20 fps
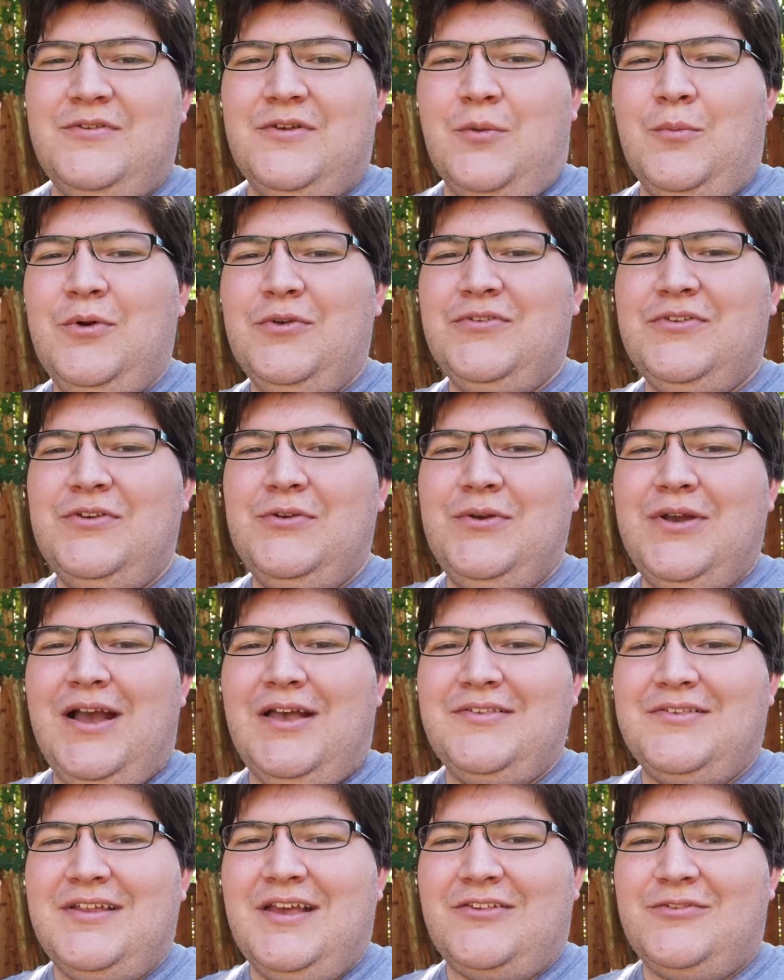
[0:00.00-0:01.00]
So we'll see you
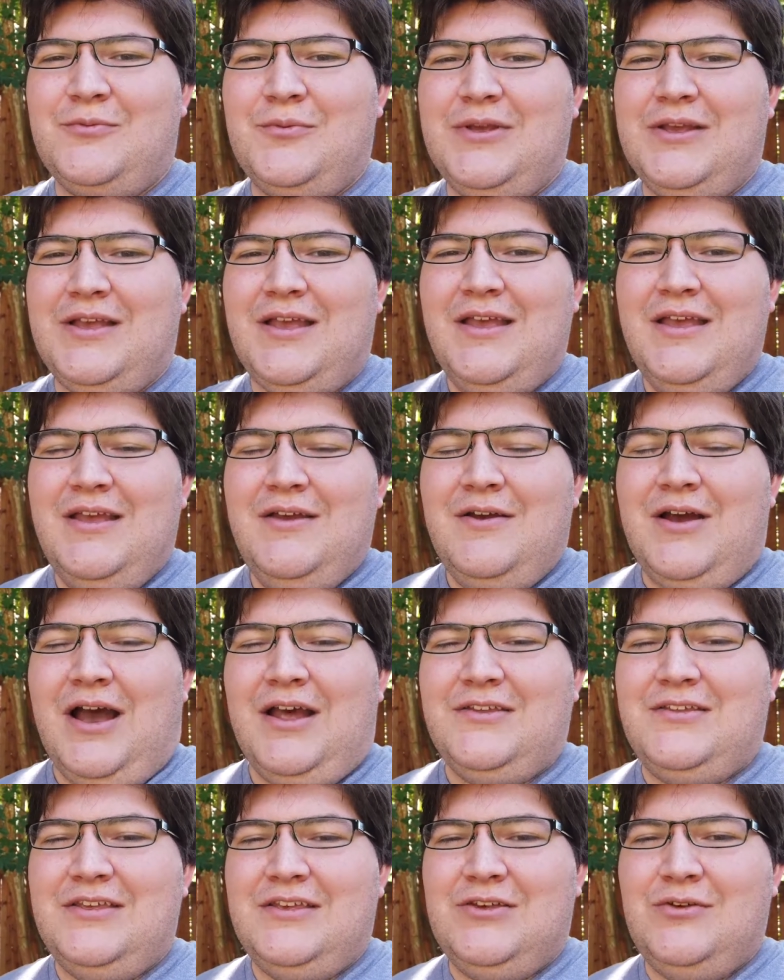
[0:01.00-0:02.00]
guys next week
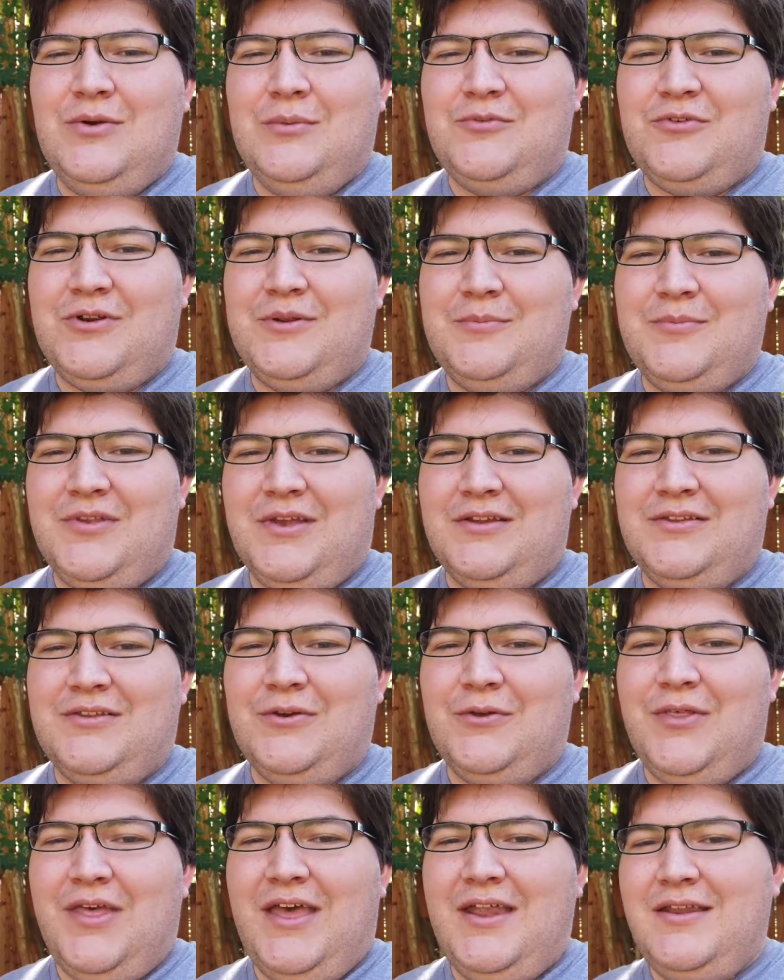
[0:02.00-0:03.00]
on TQM Trims.
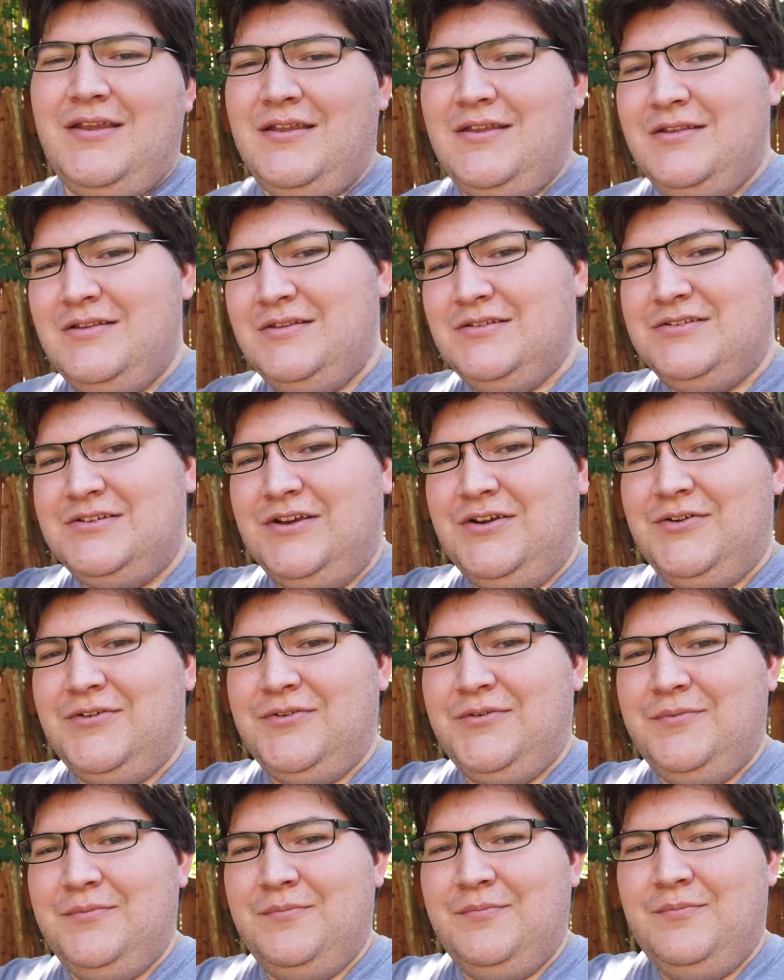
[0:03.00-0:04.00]
Until then, cheers.